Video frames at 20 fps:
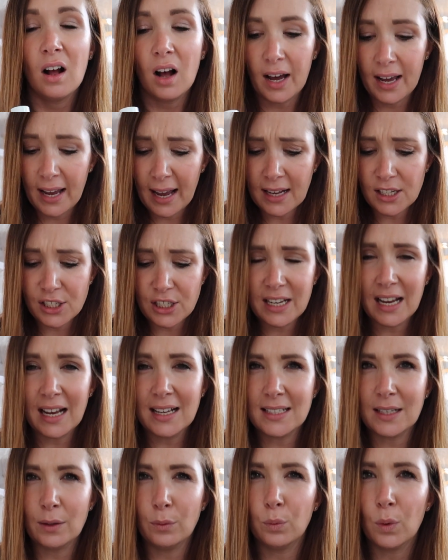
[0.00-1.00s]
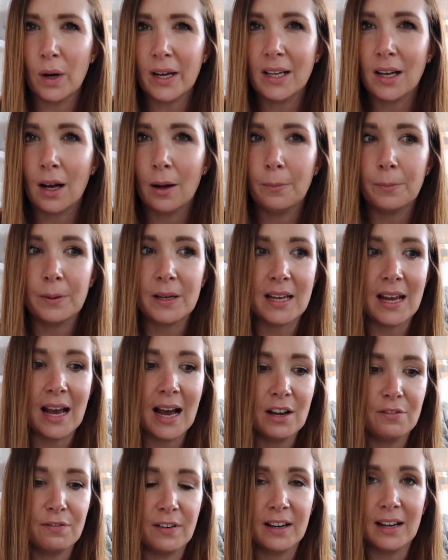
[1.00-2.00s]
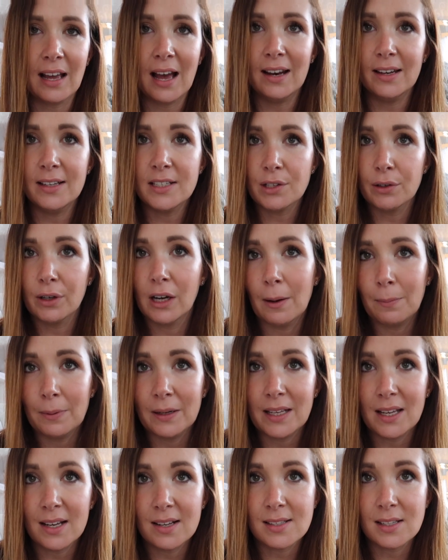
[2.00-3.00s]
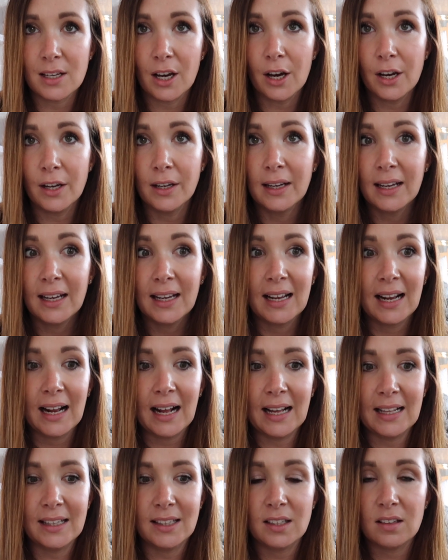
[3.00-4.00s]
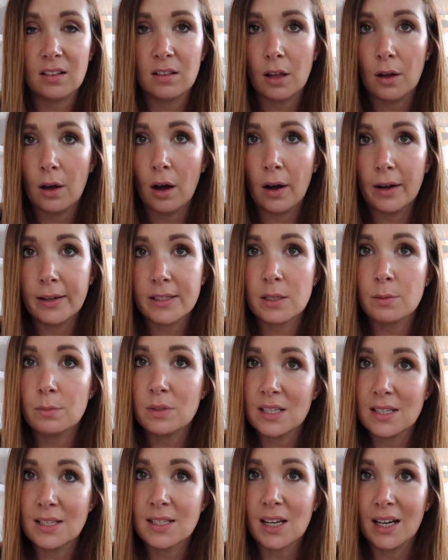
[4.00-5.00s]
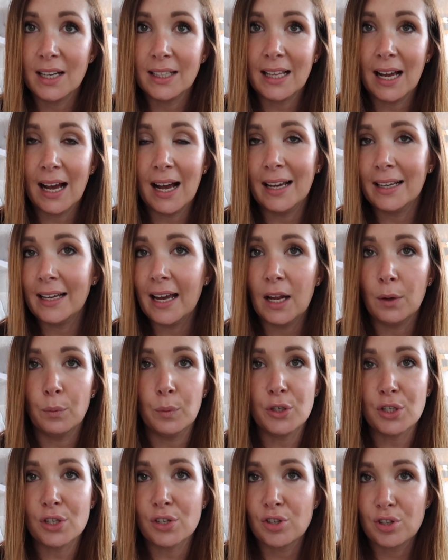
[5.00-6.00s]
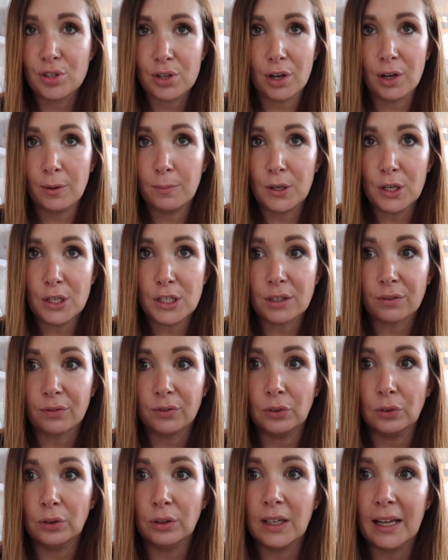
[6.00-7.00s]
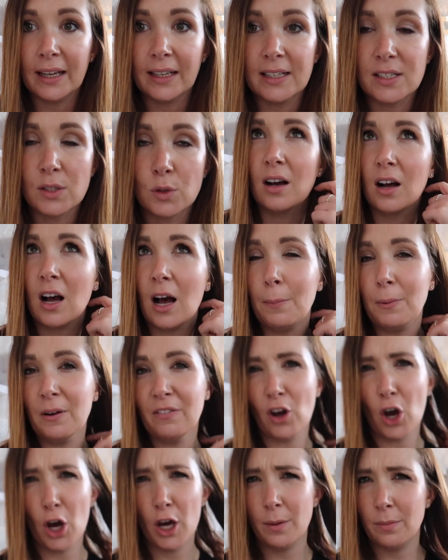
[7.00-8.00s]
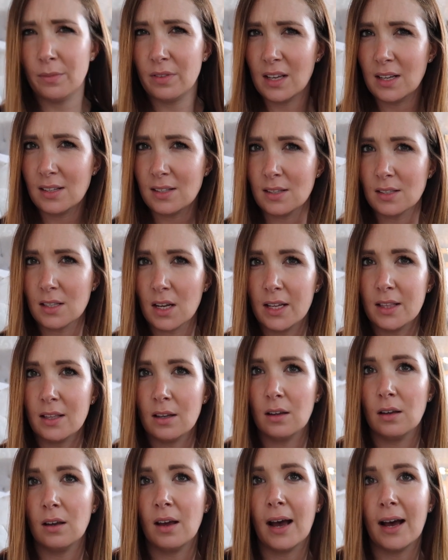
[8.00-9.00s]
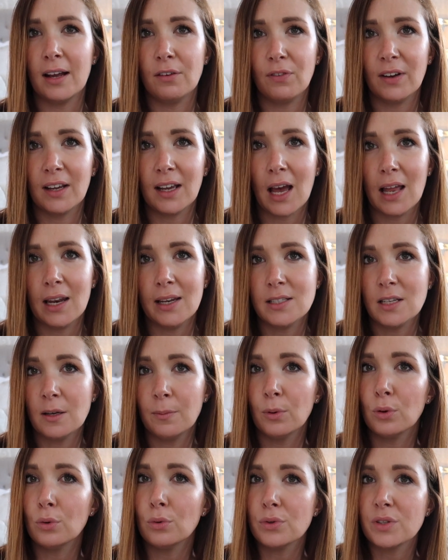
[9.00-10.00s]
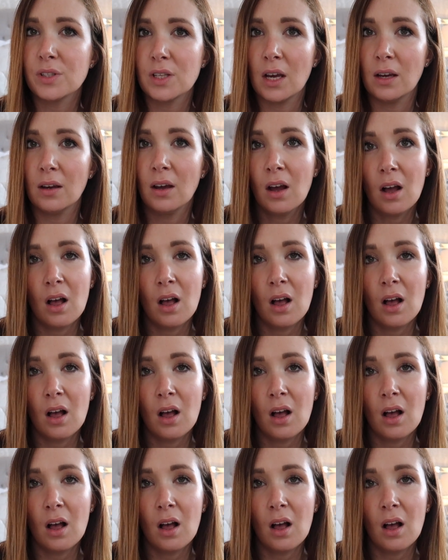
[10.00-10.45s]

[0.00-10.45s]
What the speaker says: I actually had a White Company advent calendar a couple of years ago, and the items inside that again were just so beautiful. Like, it's a couple of home things inside the advent calendar, but also